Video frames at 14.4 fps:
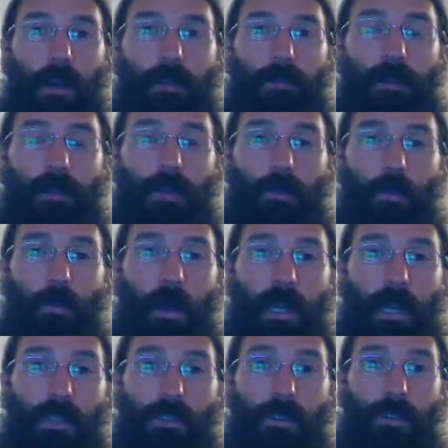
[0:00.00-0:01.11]
on their feet and
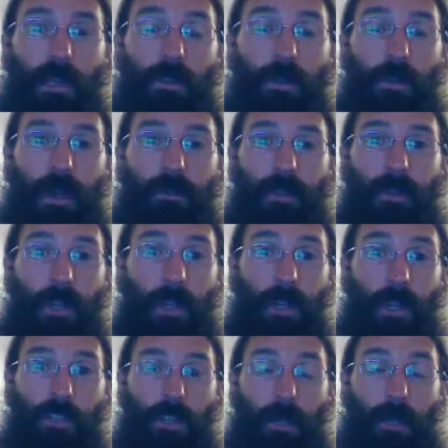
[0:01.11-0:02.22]
walking so they don't have to
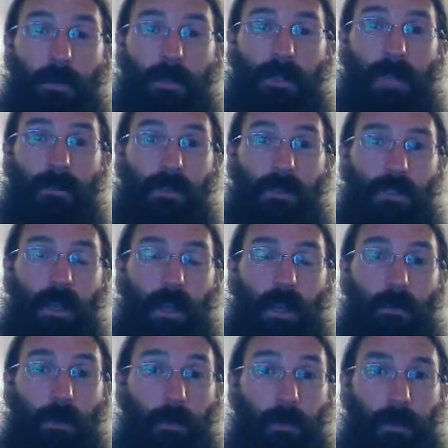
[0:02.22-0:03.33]
scrimp and save and
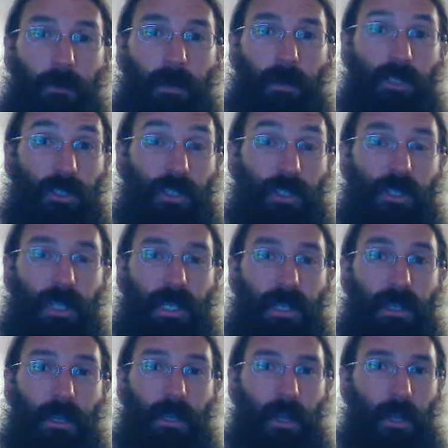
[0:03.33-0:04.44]
starve for 3 months just to
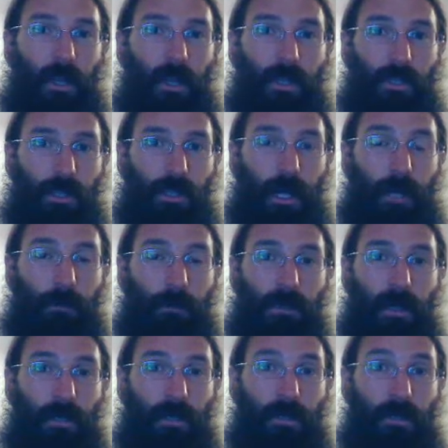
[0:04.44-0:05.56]
get the startup
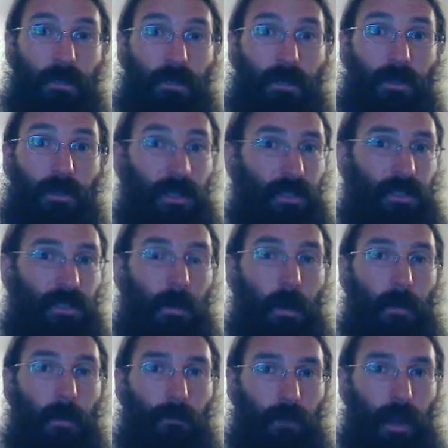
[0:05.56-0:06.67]
stuff, such as
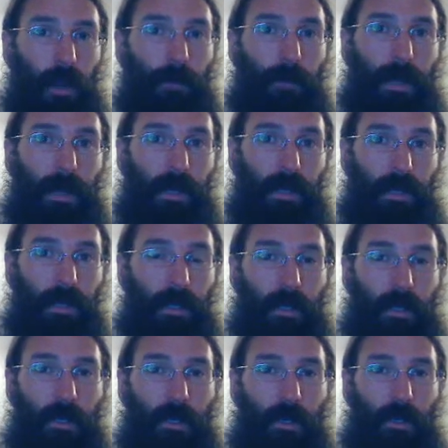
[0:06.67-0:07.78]
a frying pan
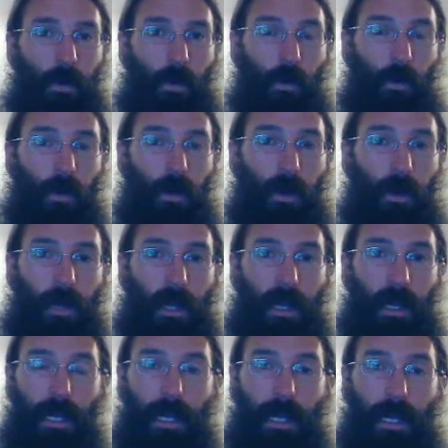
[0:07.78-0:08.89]
or
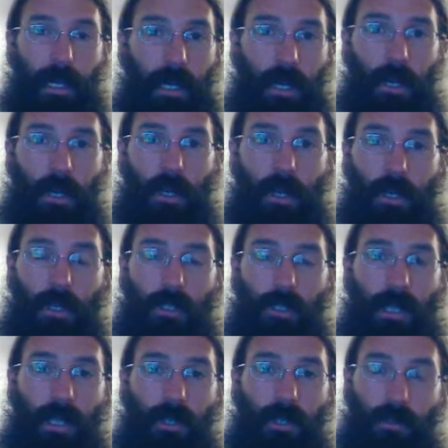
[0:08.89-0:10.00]
a
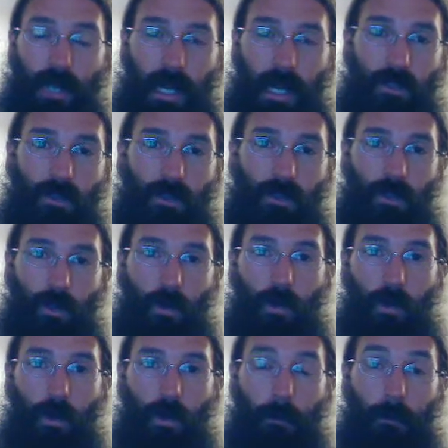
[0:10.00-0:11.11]
set of utensils
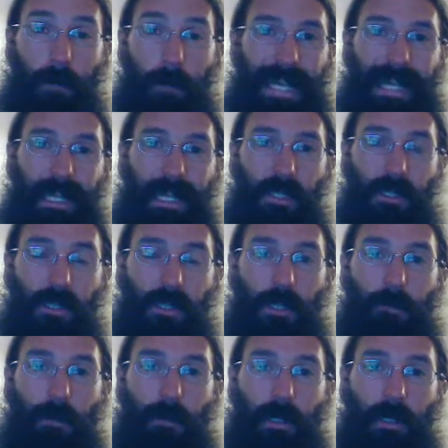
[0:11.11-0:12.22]
or bedding to
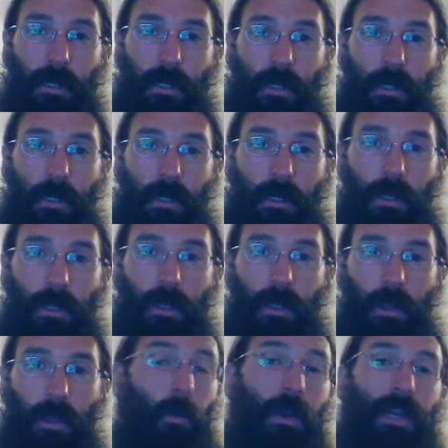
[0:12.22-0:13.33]
sleep in.
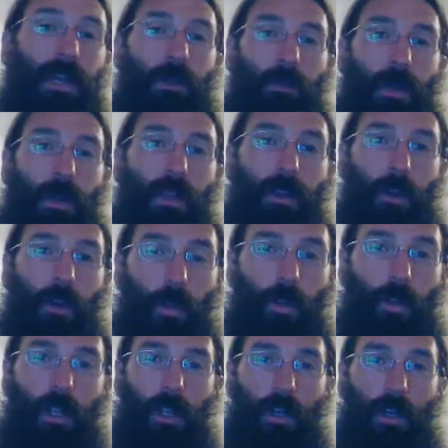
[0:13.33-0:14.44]
They want to get rid of their
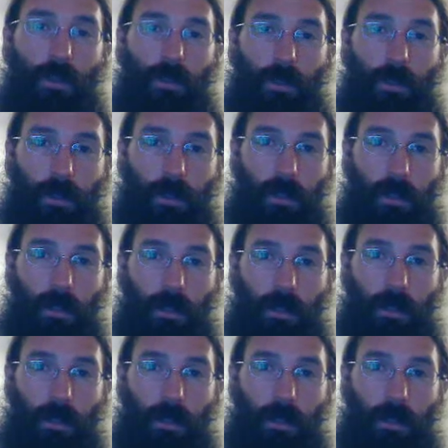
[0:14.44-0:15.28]
old clothes.